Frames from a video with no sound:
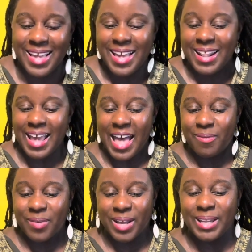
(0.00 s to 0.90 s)
the
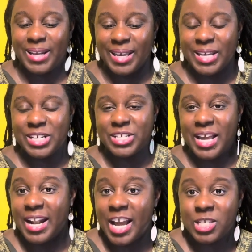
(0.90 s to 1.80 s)
African lineage
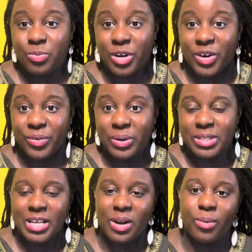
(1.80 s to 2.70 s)
and diasporic roots
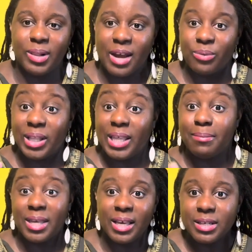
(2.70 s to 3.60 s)
and what that really
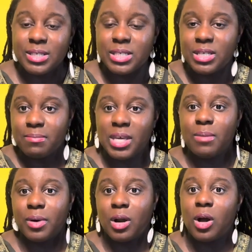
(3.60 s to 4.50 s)
means to me,
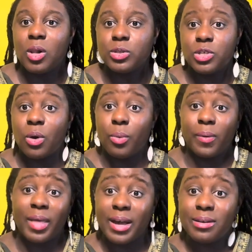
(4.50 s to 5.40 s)
but also what
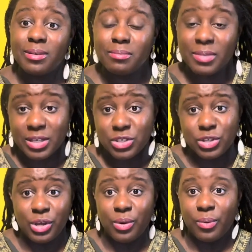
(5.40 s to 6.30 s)
that means to
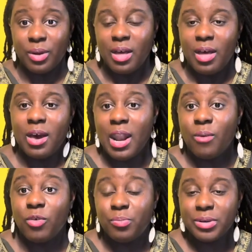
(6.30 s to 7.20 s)
you. And I
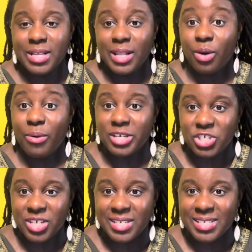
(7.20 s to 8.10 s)
will present the
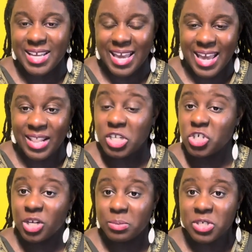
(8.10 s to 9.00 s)
questions in the
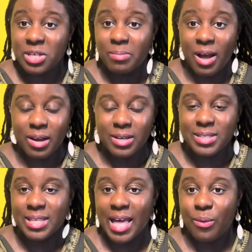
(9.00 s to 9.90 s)
description box
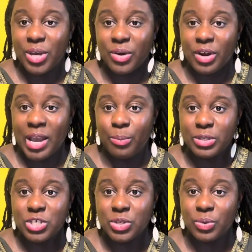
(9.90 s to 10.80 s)
so that way you're able
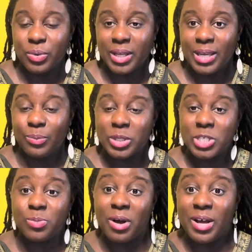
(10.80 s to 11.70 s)
to really
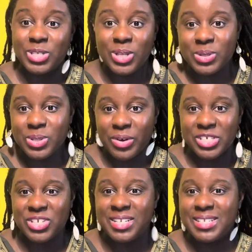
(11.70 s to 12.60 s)
respond to those
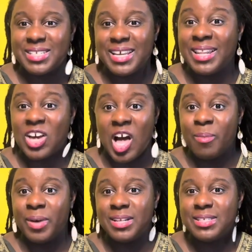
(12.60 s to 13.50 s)
questions in the
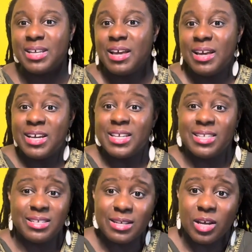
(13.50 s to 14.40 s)
comments, because
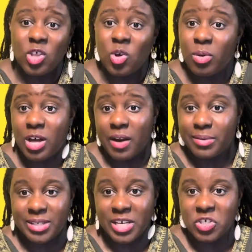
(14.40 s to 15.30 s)
this is a global
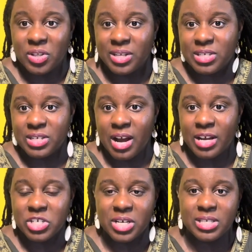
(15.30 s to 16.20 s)
conversation. This is not
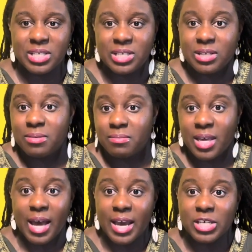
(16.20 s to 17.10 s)
just
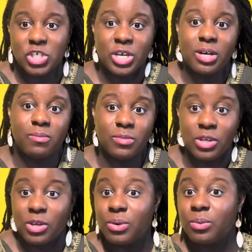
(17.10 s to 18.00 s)
me, Aisha,
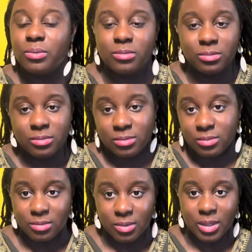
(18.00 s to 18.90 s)
you,
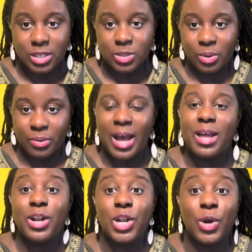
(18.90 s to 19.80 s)
this is where we're at.
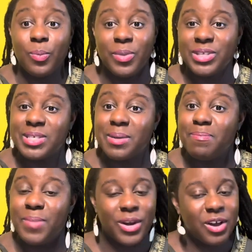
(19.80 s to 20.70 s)
Nope, this is a
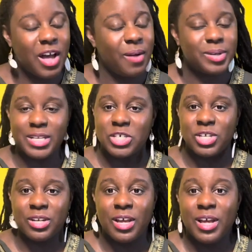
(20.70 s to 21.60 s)
bigger
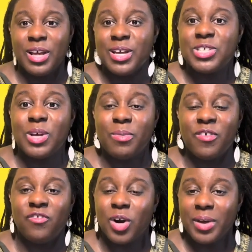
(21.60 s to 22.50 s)
conversation. So
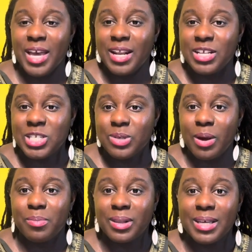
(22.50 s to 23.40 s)
before we get into
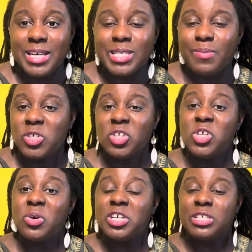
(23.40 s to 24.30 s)
it, please make sure that
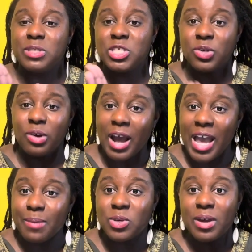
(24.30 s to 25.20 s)
you are
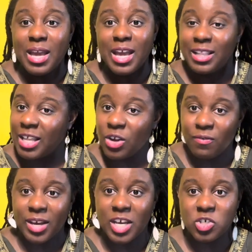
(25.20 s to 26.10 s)
subscribed, you hit the
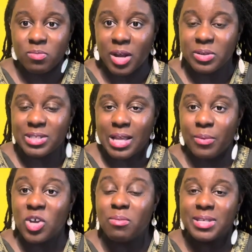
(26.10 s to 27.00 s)
notification bell so that way
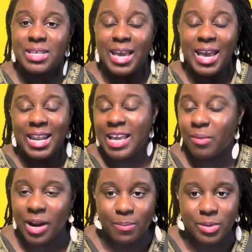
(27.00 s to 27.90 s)
you don't miss any of
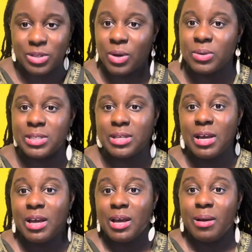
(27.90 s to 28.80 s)
our episodes.
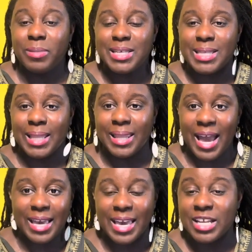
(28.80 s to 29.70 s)
Please
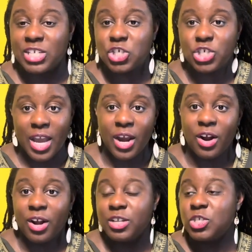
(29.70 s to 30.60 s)
like and
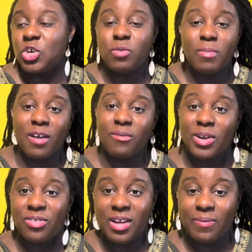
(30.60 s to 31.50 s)
share to whomever you
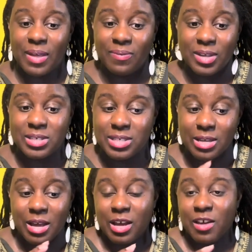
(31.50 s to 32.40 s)
think that this
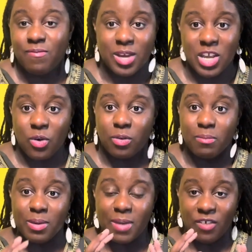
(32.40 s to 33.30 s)
video would
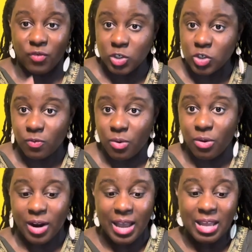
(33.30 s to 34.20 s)
be beneficial
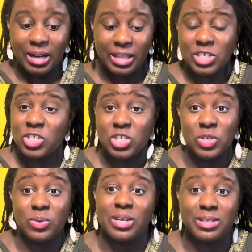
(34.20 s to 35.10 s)
for, and let's just do
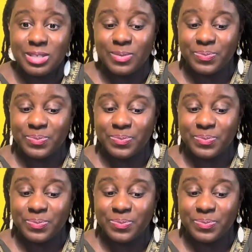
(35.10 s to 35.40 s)
this.